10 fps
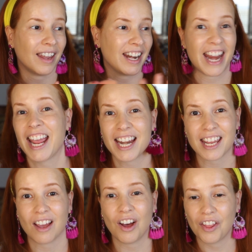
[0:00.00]
in
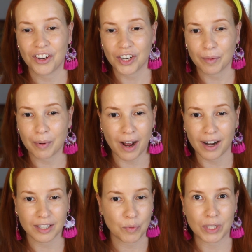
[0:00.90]
any other
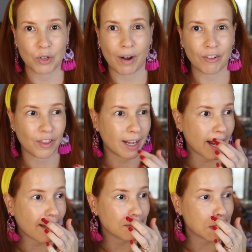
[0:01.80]
product whatsoever that
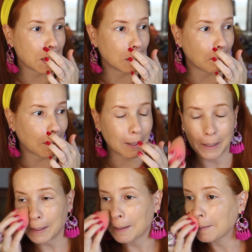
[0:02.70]
I have seen in the market.